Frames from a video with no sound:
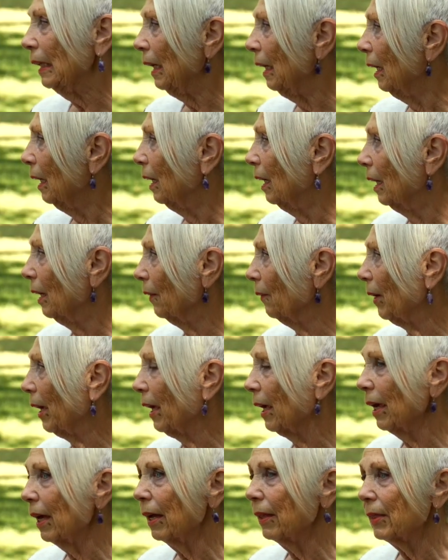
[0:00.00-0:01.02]

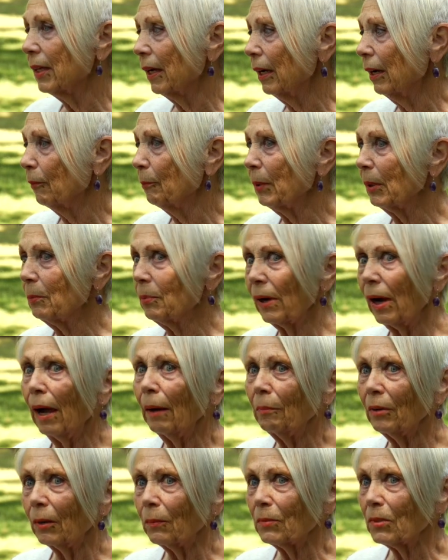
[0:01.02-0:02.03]
And there have been
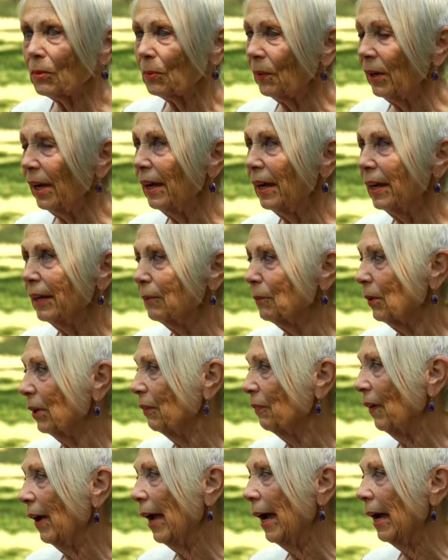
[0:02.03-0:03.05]
problems when
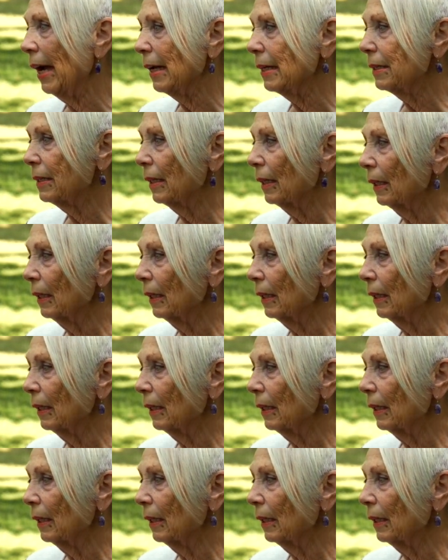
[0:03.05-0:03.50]
we've had